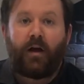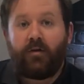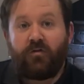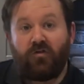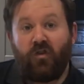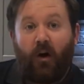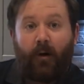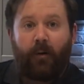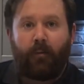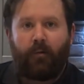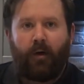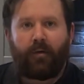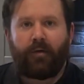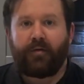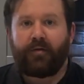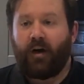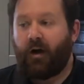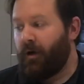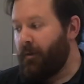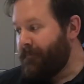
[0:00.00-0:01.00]
Time to roll the
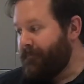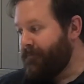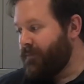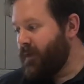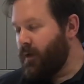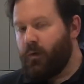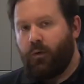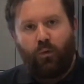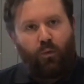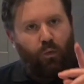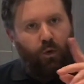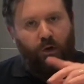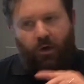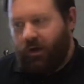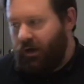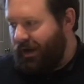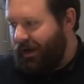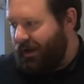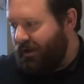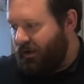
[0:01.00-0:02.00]
dough. What you
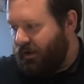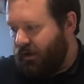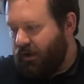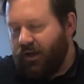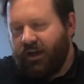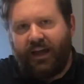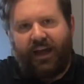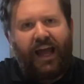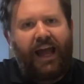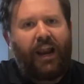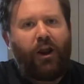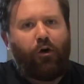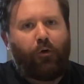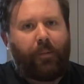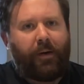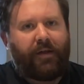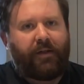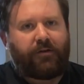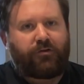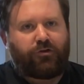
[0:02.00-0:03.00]
need, get a little
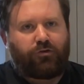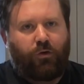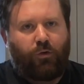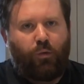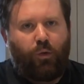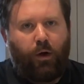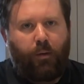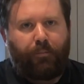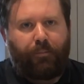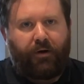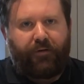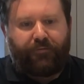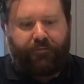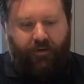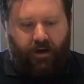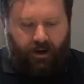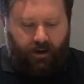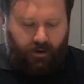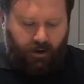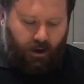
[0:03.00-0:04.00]
bit of the strong white bread
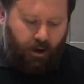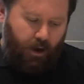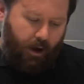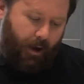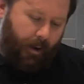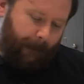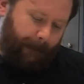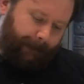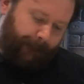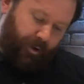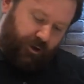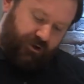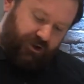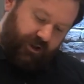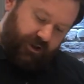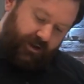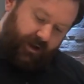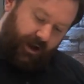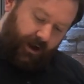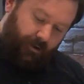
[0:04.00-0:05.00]
flour and bosh
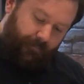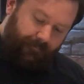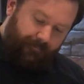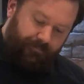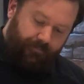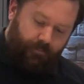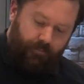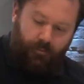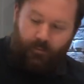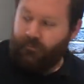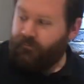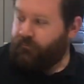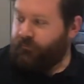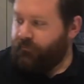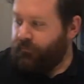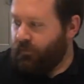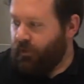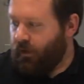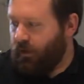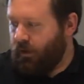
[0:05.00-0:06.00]
it down.
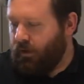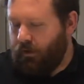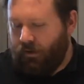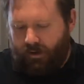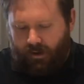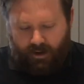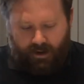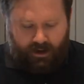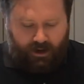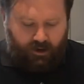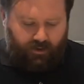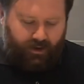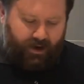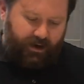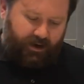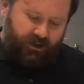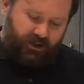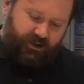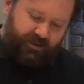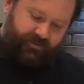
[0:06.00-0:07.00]
Get it in your
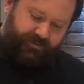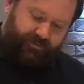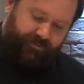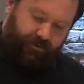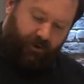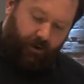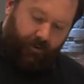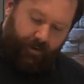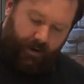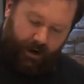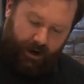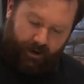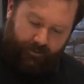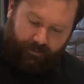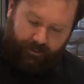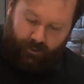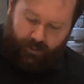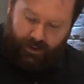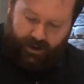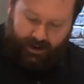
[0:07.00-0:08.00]
hand, just throw it
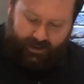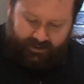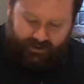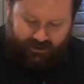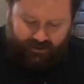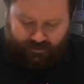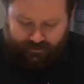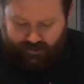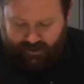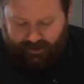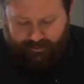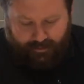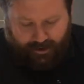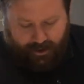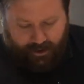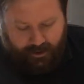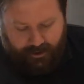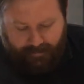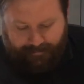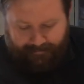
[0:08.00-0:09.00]
everywhere, it doesn't really
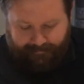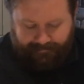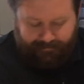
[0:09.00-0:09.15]
matter.